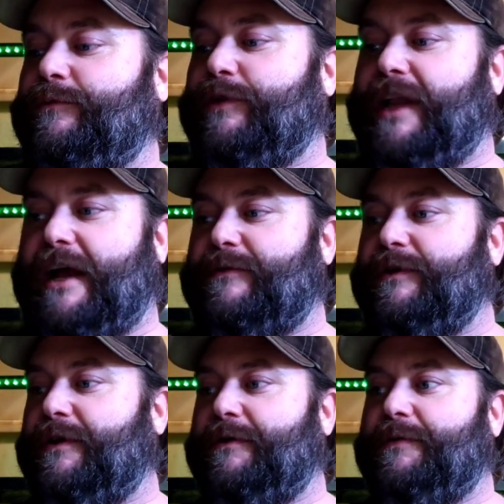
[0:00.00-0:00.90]
we're like,
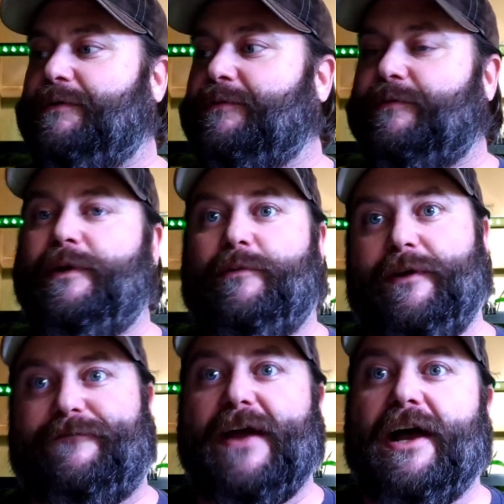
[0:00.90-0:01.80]
whoa, we,
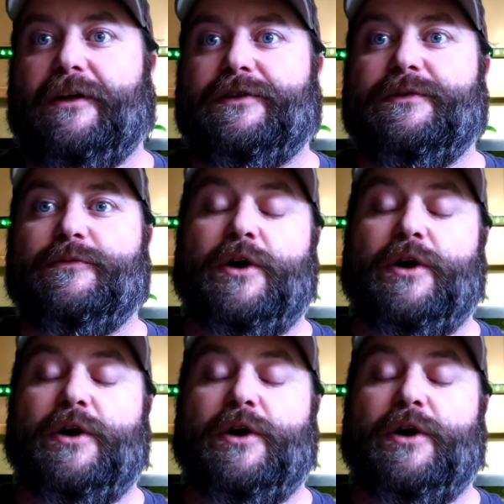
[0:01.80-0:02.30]
we failed.